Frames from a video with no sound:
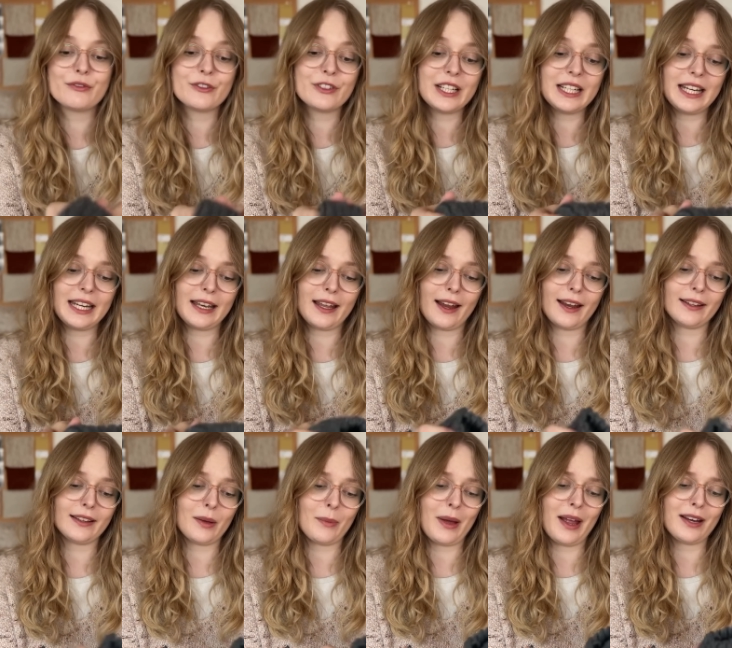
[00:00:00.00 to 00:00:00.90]
really like
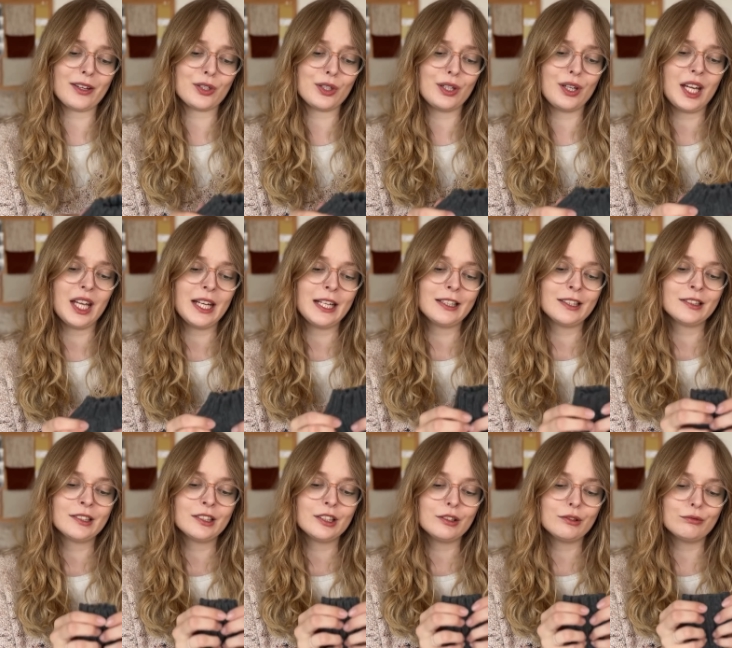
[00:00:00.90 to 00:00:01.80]
them. I actually
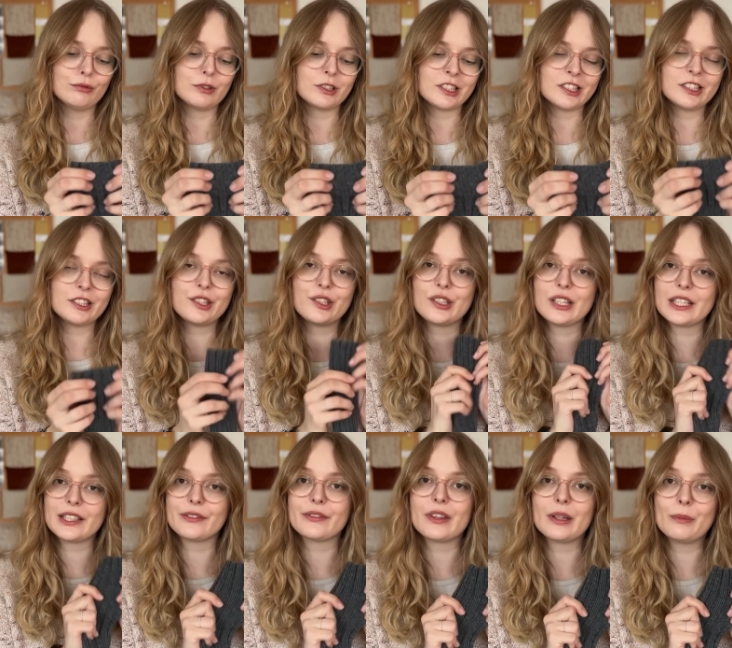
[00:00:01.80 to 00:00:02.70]
wanted to
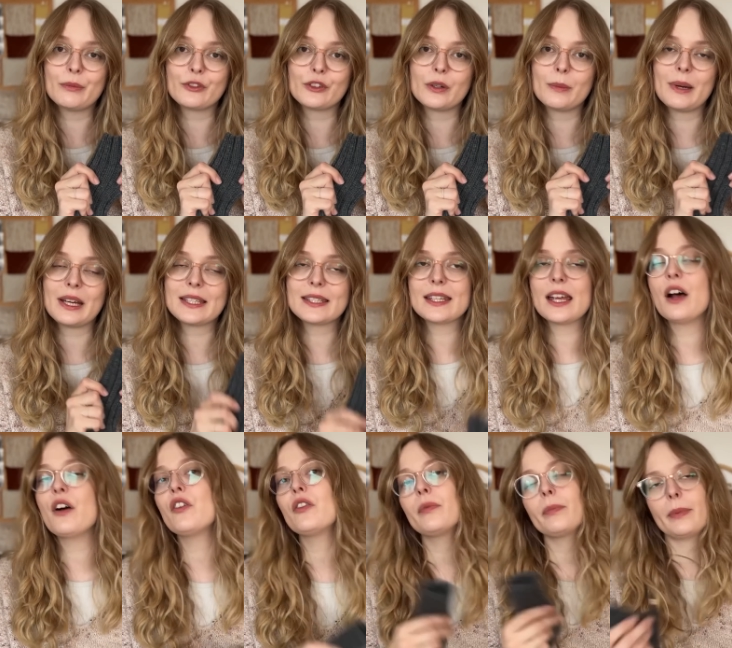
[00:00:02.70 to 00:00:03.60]
have them for
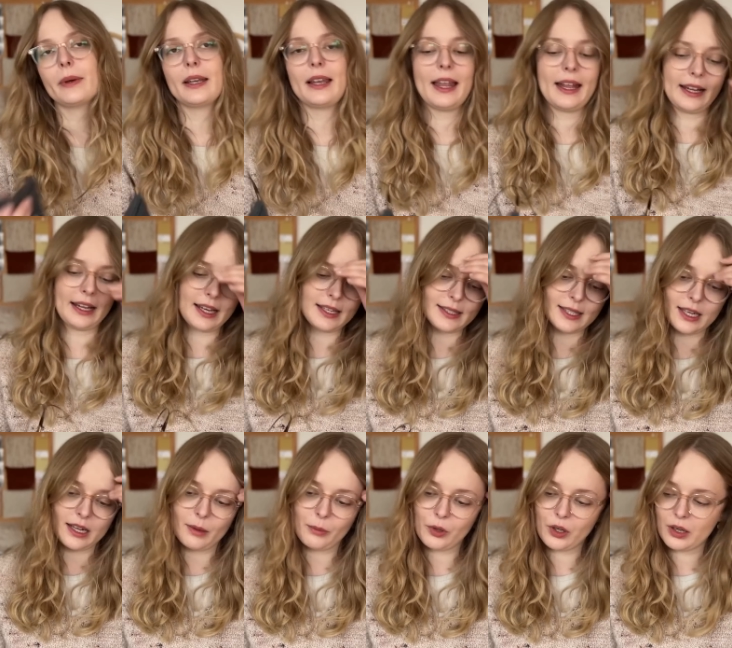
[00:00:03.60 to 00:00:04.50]
myself, but like I said,
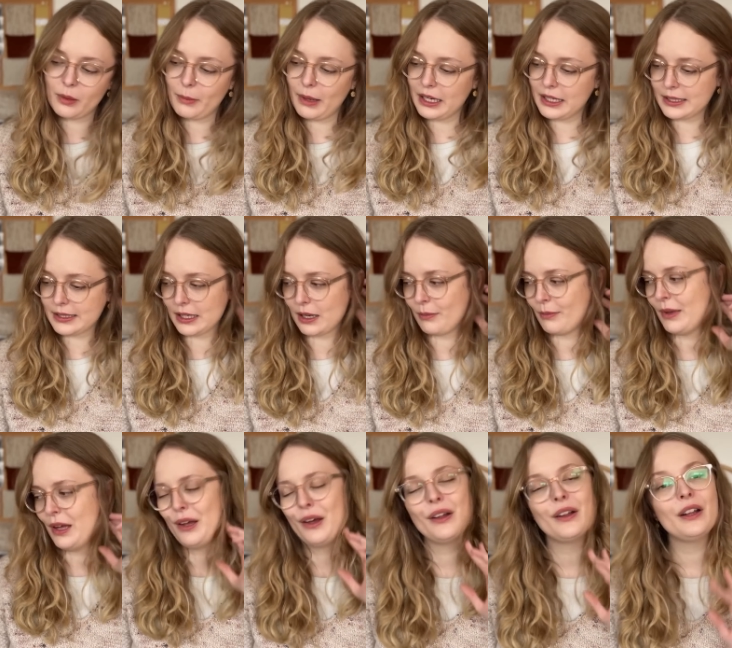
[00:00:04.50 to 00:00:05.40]
I'm gonna make some
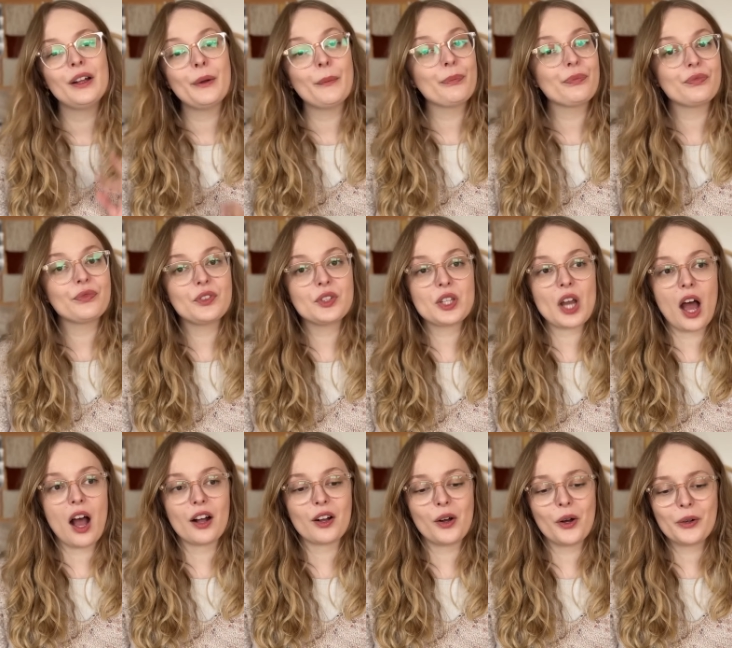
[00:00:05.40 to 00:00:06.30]

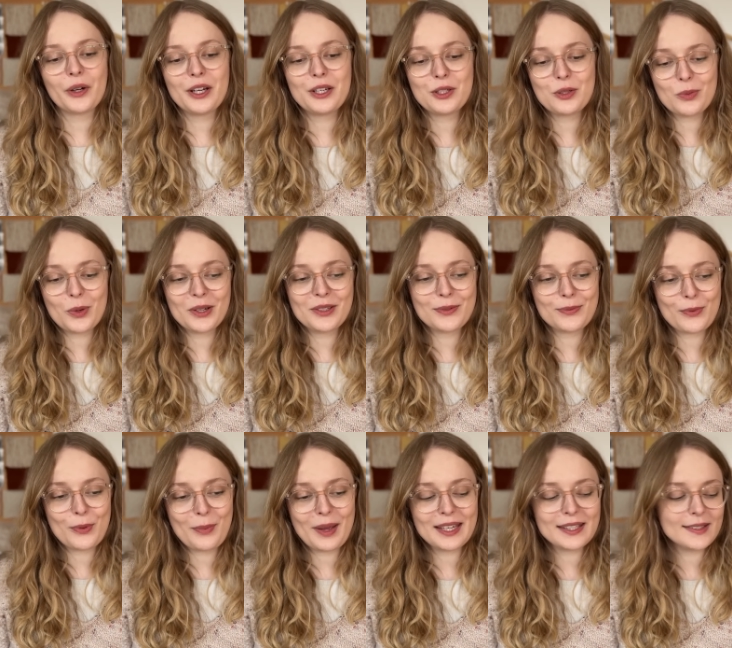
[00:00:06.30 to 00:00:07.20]
dark orange ones for
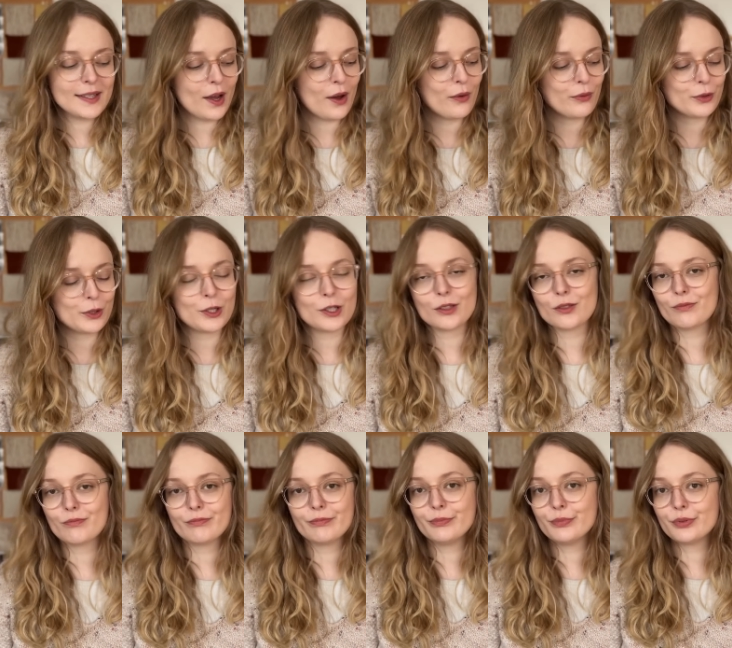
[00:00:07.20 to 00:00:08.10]
myself, which is
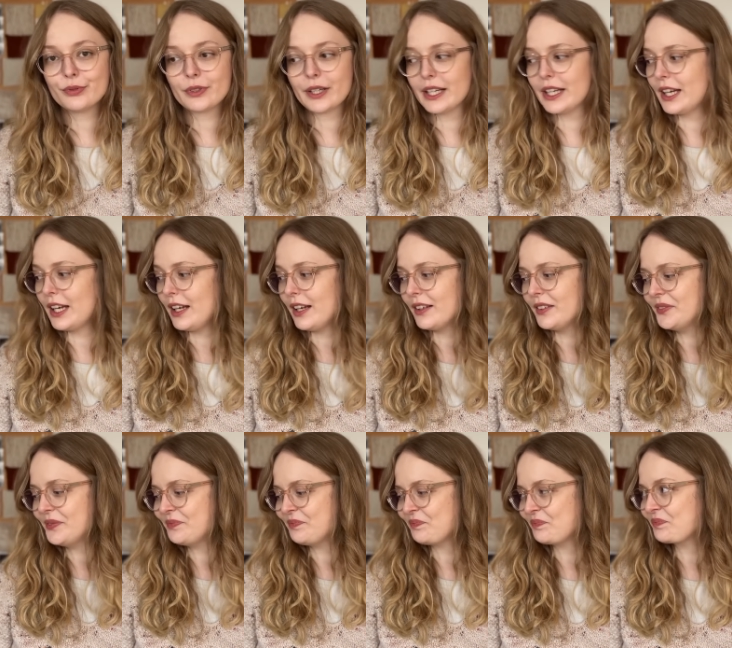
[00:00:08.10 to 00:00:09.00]
pretty
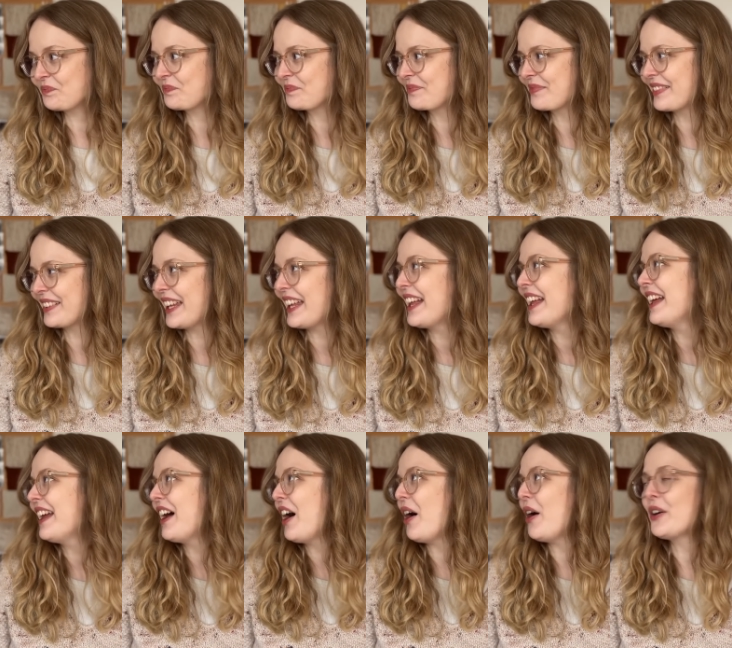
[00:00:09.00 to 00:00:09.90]

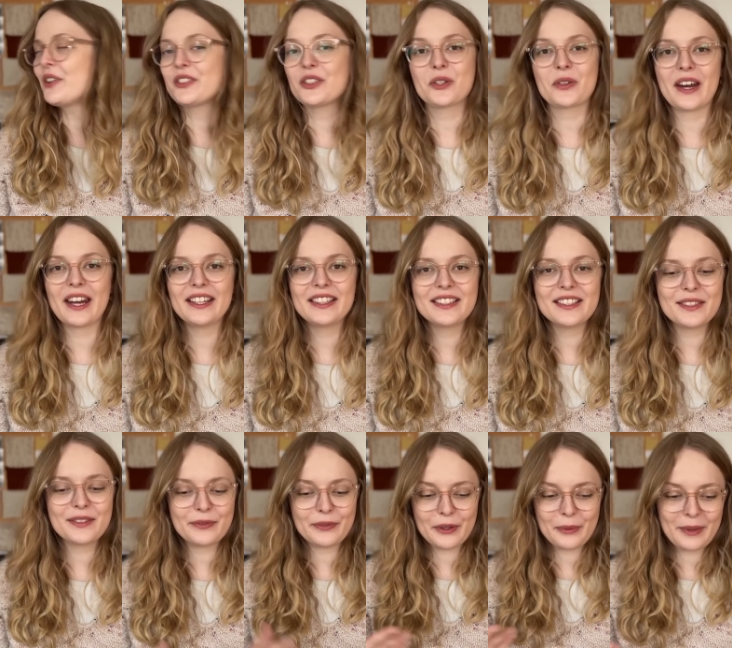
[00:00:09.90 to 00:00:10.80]
on trend
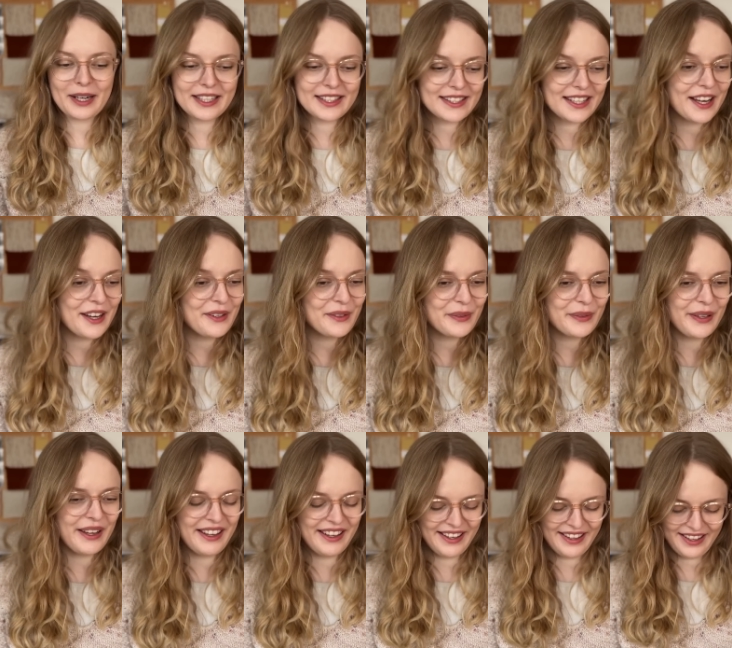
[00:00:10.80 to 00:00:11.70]
for myself.
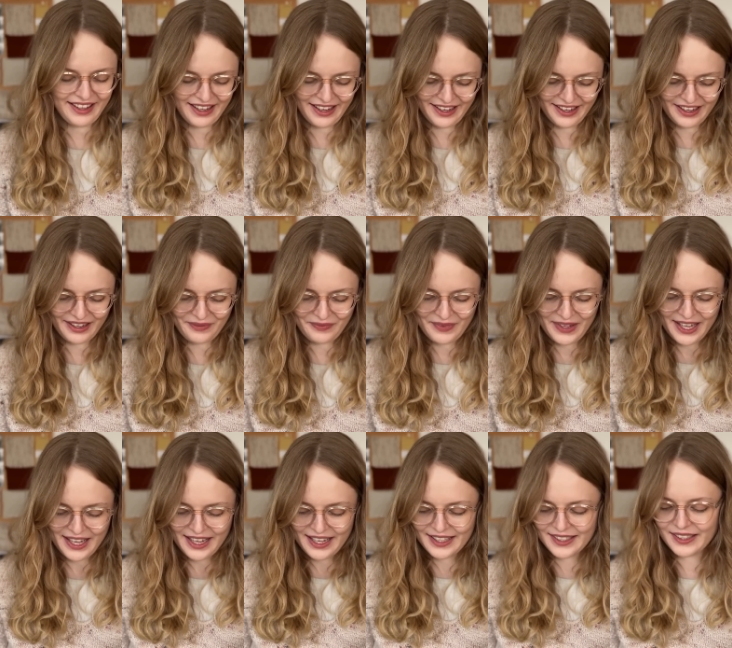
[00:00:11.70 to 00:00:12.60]

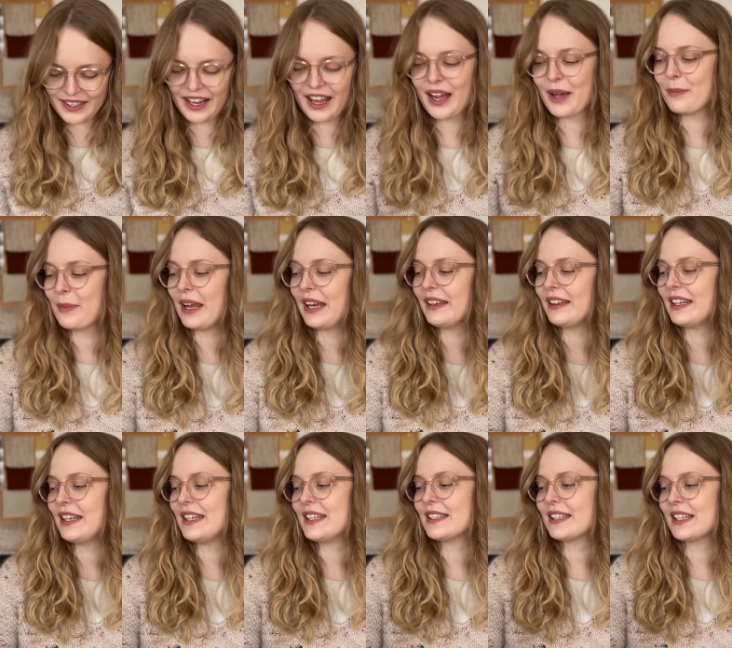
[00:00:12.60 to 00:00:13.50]
So yeah, I made
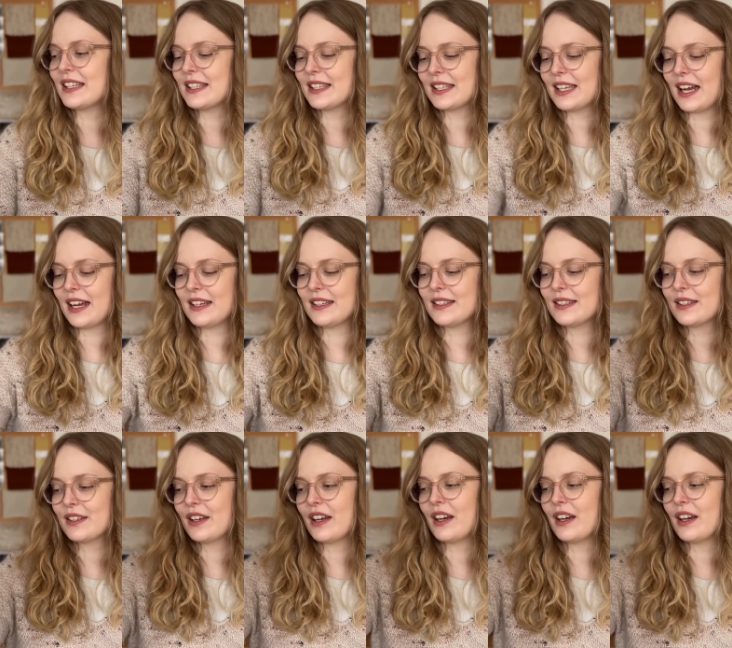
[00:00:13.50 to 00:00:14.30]
these in size